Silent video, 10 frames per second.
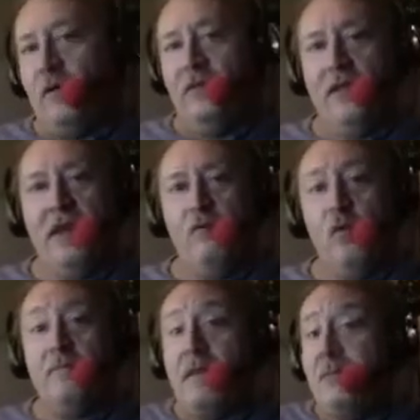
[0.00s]
well, they got
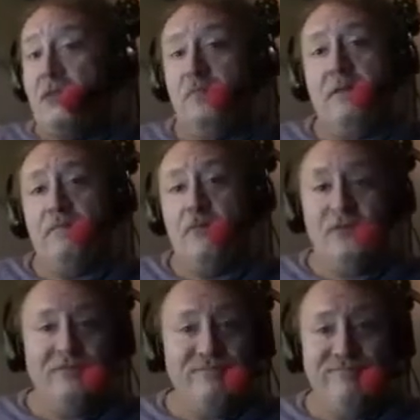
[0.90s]
one, maybe two people
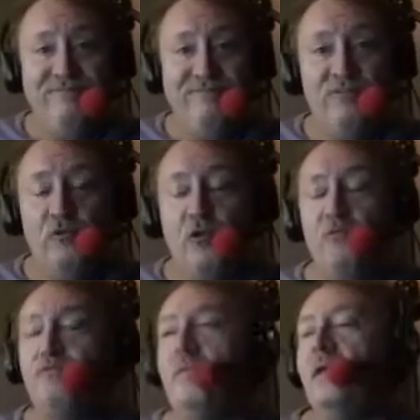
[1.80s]
in a
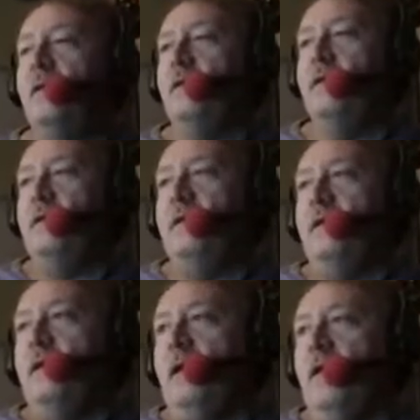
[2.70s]
room.
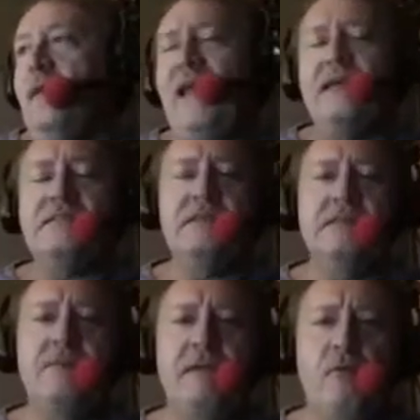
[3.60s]
They had
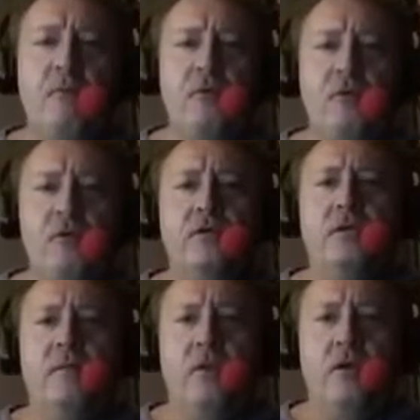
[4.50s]
six people per
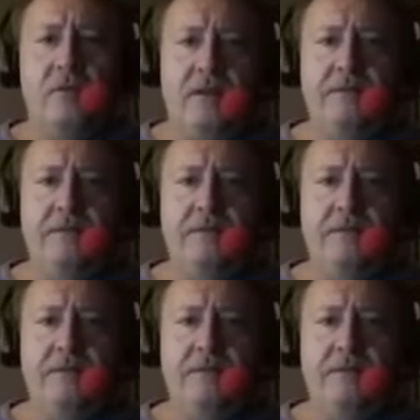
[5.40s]
apartment.